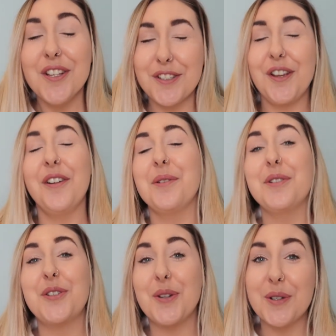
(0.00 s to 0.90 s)
Sorry it
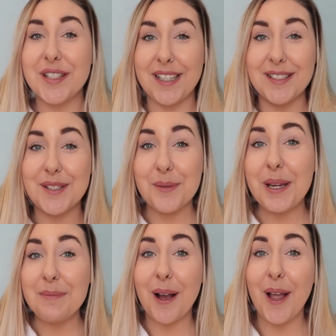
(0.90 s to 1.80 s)
was short and
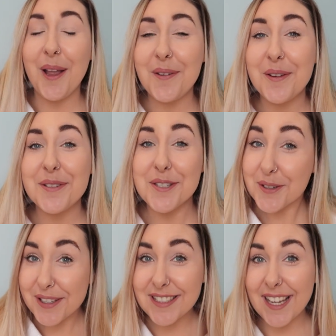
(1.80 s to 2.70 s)
sweet, but I hope you
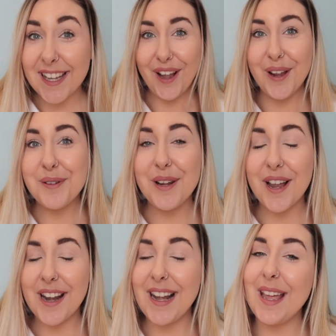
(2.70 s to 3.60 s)
enjoyed it. I hope you
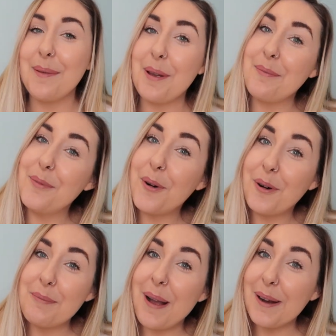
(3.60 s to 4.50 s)
learned a little bit
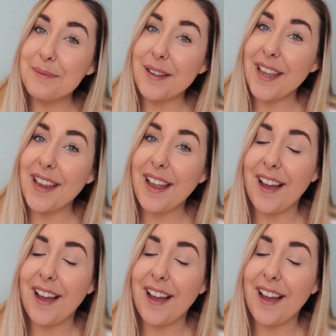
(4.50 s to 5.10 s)
more about me.